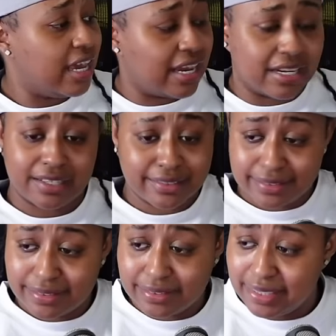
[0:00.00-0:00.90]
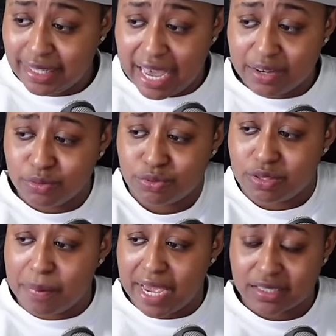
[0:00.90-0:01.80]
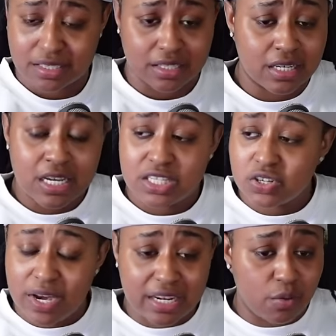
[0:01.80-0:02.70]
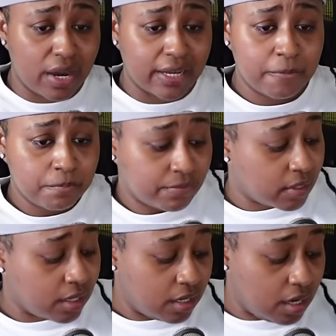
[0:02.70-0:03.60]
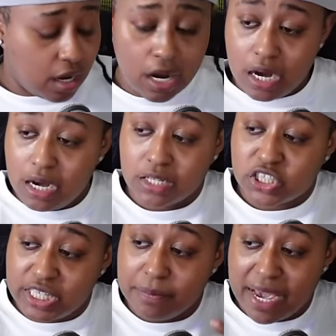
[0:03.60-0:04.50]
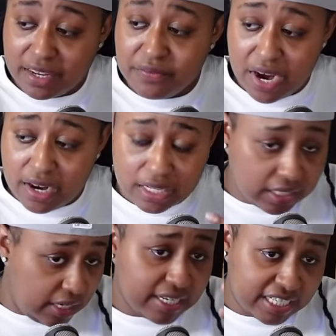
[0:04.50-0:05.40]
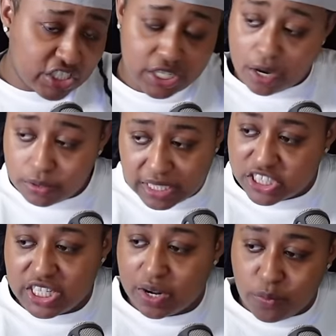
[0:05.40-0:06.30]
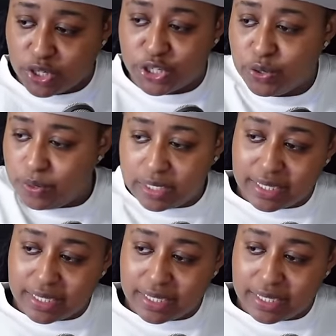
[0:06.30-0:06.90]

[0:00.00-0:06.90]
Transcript: And yeah, I don't do the bashing. So anyway, uh, she made it very clear, and it shows that she didn't want to do it.